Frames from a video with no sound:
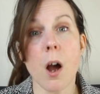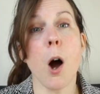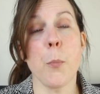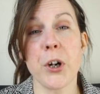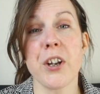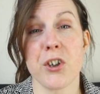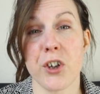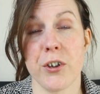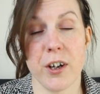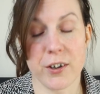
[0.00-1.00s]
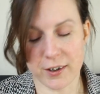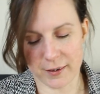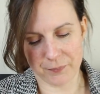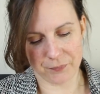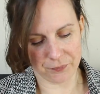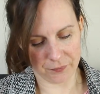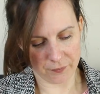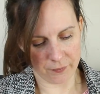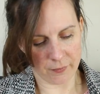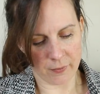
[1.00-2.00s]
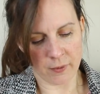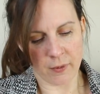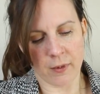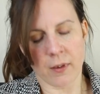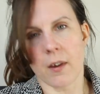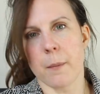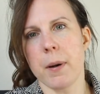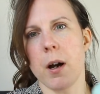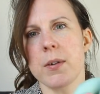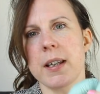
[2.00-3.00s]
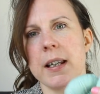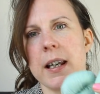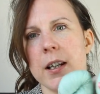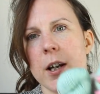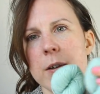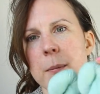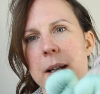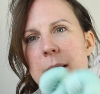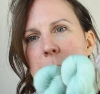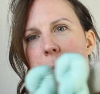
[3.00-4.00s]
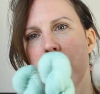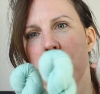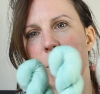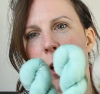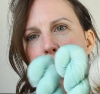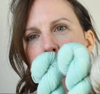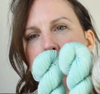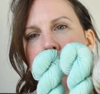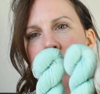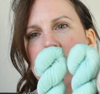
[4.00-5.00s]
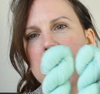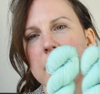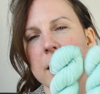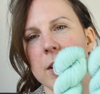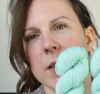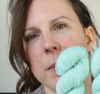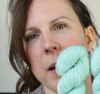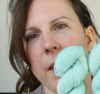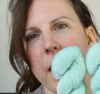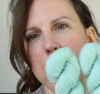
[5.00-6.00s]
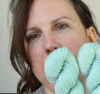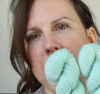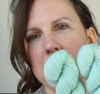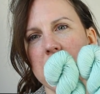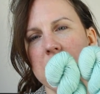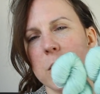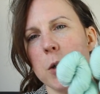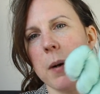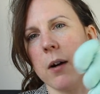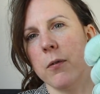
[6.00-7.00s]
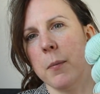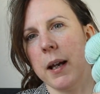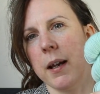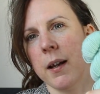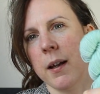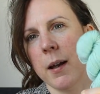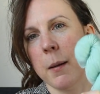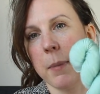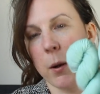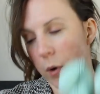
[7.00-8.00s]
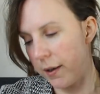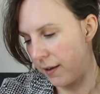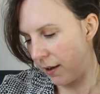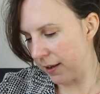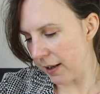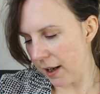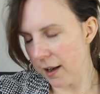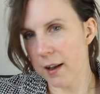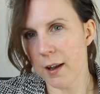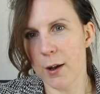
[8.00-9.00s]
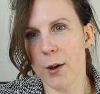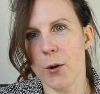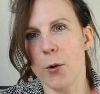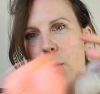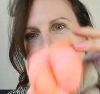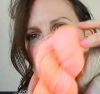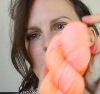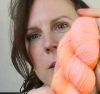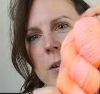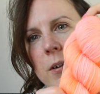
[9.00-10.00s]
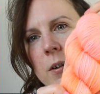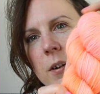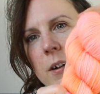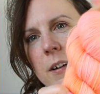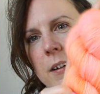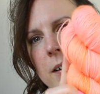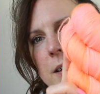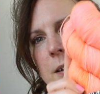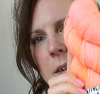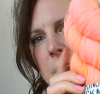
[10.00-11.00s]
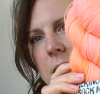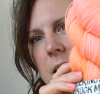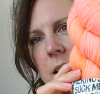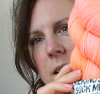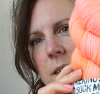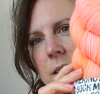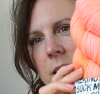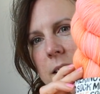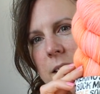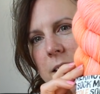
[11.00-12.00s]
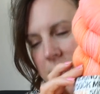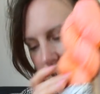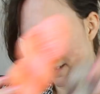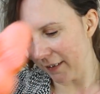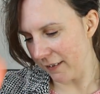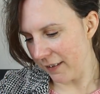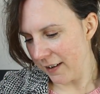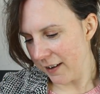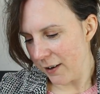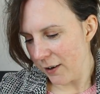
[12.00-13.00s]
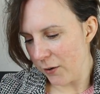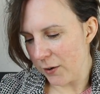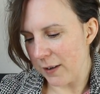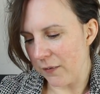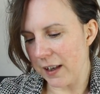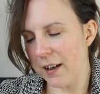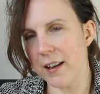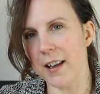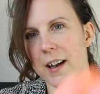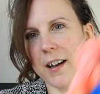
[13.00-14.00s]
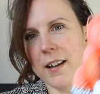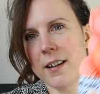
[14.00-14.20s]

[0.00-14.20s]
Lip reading: I'll put it in the show notes. But I was thinking, you know, something, I could go muted and do something like that, but actually it's too pale for me. But it works nicely. Or something like that. Ha ha ha ha ha. Or something like that.